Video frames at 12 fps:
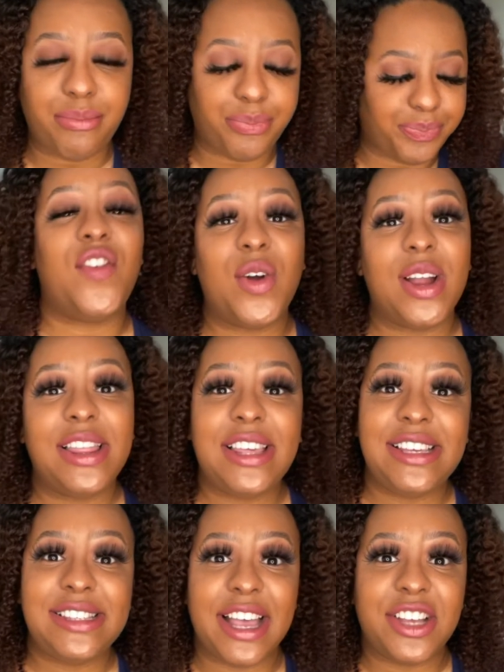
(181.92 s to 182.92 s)
For
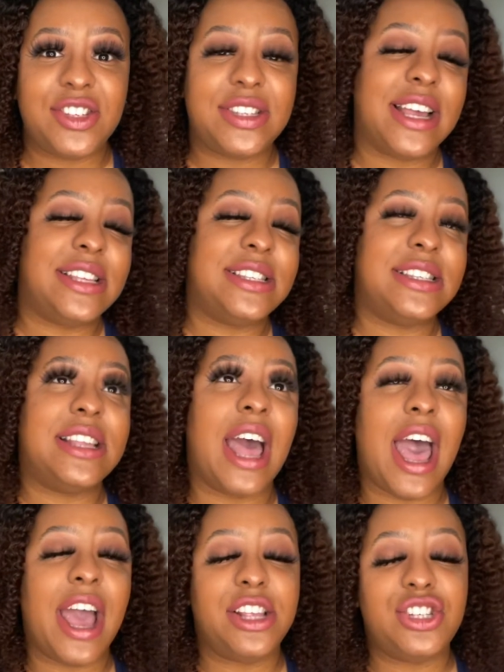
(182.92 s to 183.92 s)
these exercises,
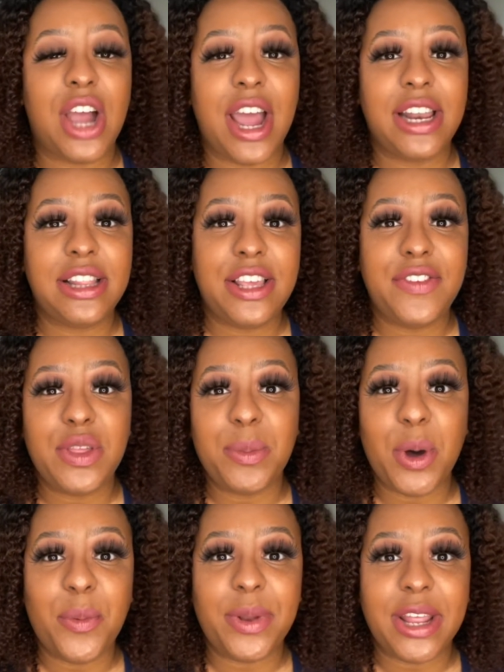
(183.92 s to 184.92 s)
I try to leave them
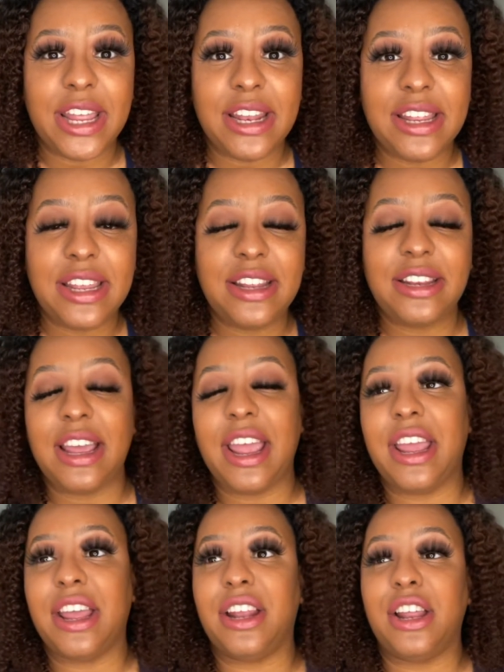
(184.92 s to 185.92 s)
open-ended
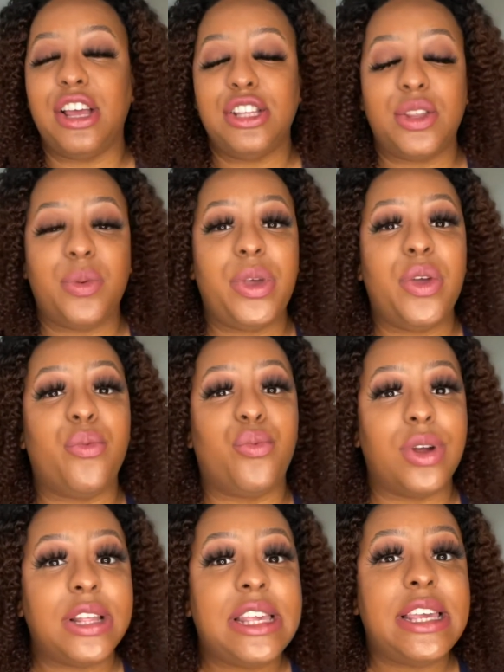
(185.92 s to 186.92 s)
and so that we can
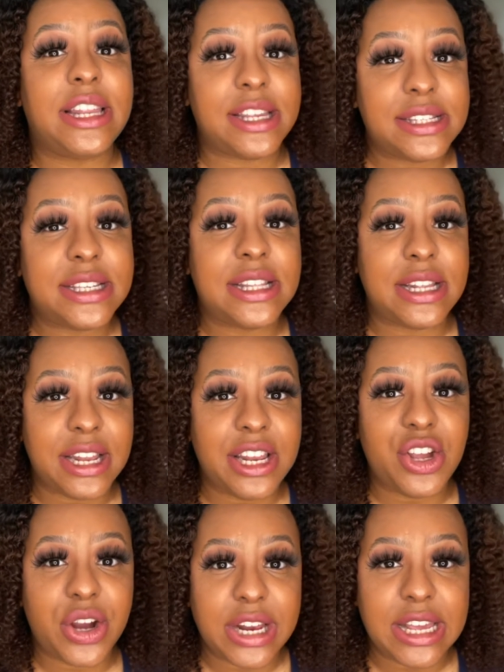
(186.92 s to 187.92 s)
really get into the
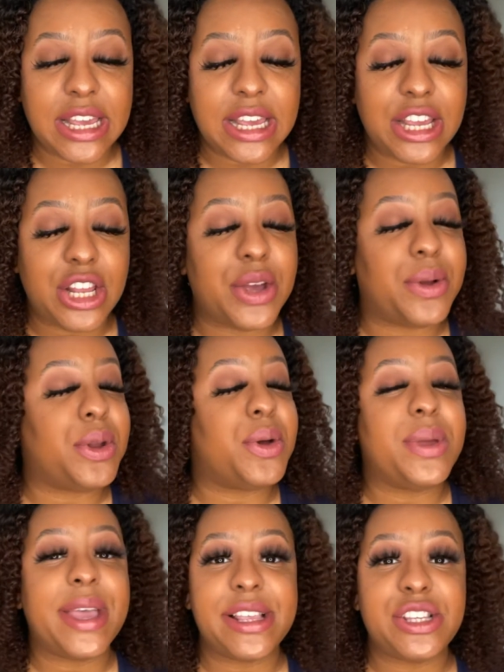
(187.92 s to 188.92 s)
nitty-gritty, no
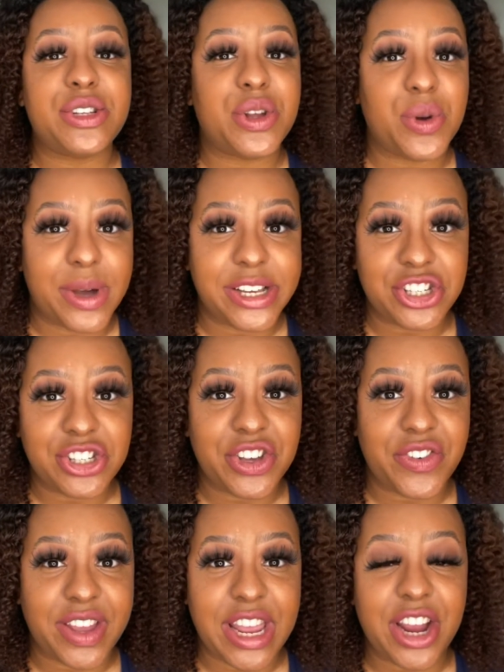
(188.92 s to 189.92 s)
yes or no questions over
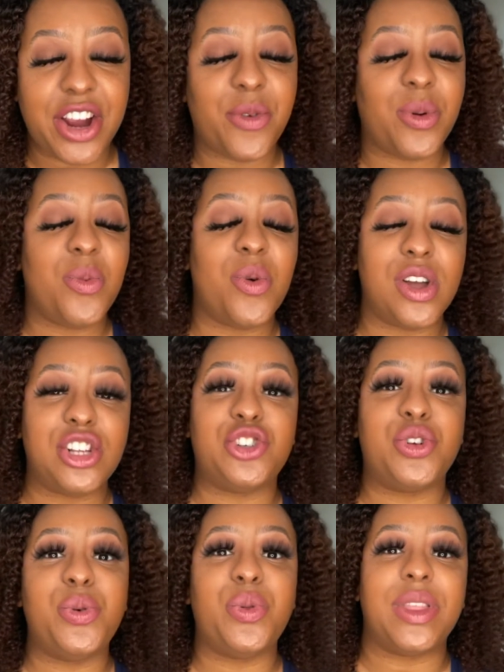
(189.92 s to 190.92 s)
here. We want
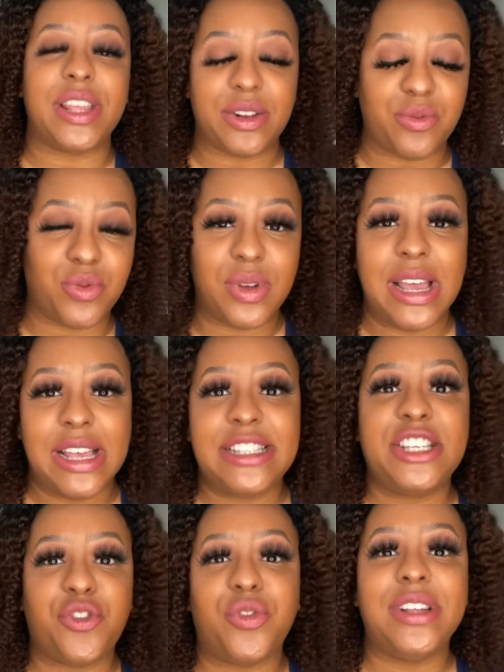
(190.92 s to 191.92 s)
truth and
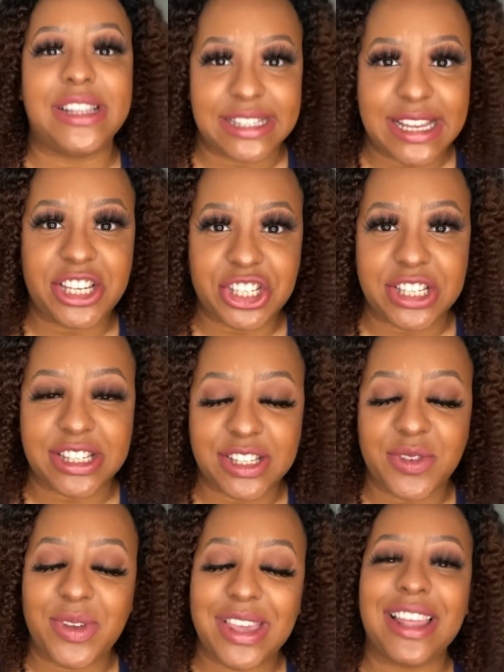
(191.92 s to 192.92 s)
self-realization so
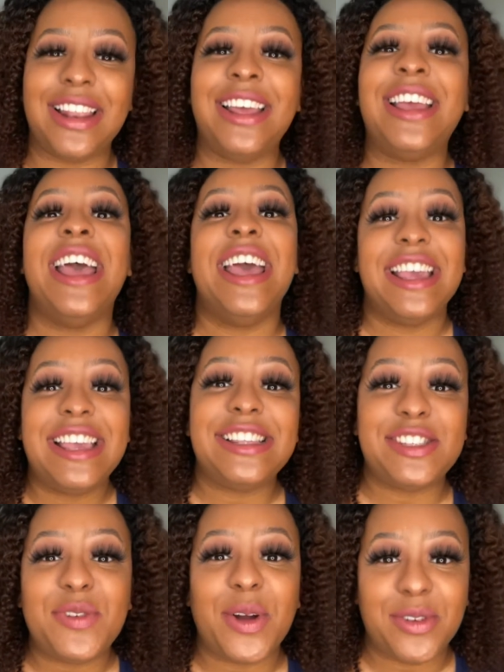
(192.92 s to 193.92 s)
we can get to
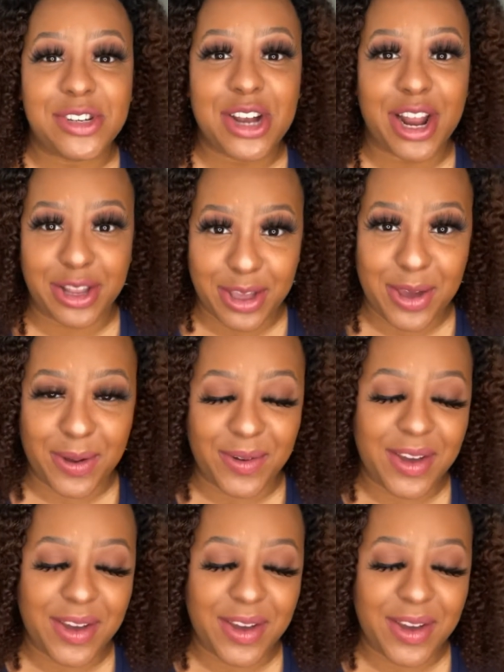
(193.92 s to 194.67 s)
where we're trying to go.